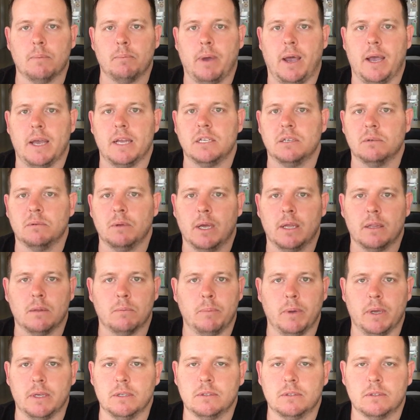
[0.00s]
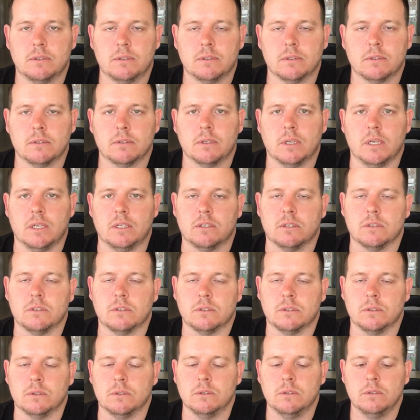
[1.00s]
page about the best kitchen
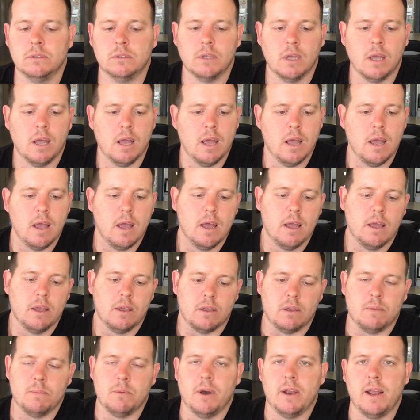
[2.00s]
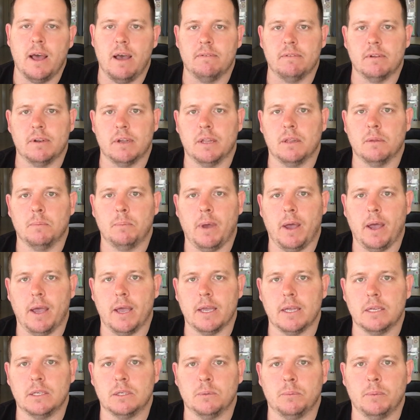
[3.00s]
stools, you might have another
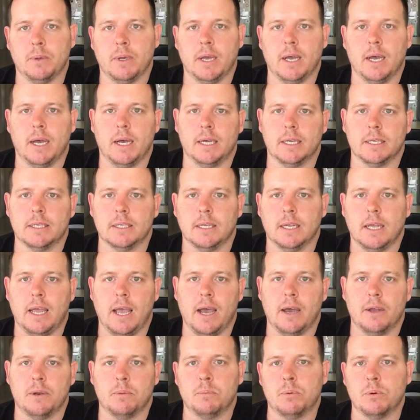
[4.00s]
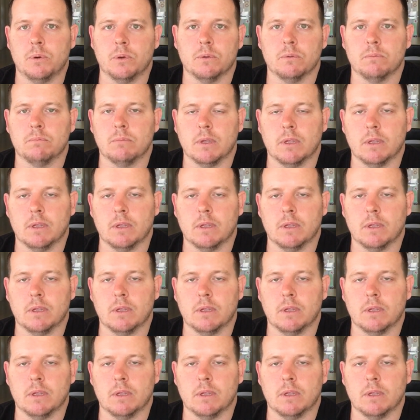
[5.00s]
page about how to put